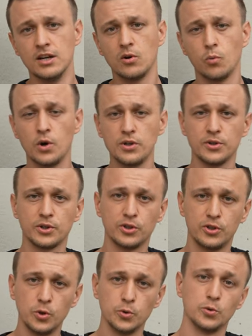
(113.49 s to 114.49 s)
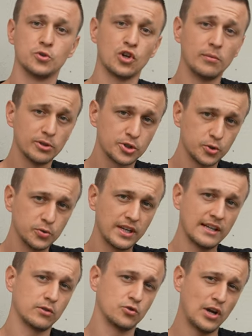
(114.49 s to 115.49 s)
what you could do to troubleshoot
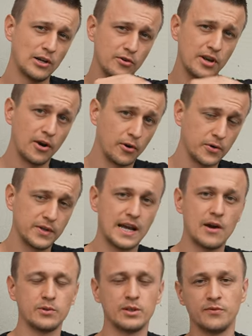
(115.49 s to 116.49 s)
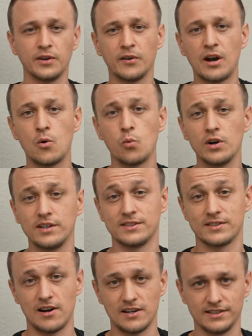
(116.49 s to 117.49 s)
that, to try to narrow it down and figure out what is
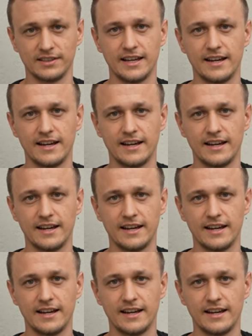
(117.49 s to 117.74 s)
causing